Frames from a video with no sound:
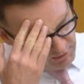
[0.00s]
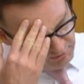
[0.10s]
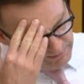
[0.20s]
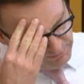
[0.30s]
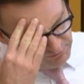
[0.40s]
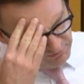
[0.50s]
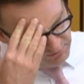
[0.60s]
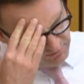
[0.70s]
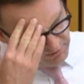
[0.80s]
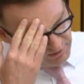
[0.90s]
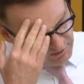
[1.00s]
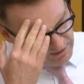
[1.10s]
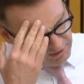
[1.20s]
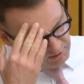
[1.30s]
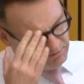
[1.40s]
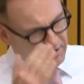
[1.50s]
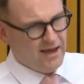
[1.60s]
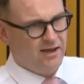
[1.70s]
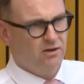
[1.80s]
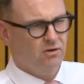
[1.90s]
steps that needed to be
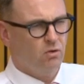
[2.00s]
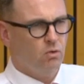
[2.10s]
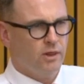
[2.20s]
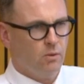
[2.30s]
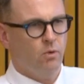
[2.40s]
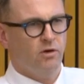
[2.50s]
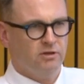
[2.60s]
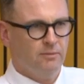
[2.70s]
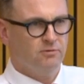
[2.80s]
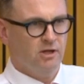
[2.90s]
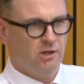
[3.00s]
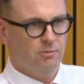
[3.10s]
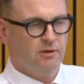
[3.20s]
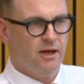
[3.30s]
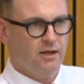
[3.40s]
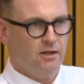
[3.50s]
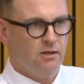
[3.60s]
taken, or there were steps that needed to be taken?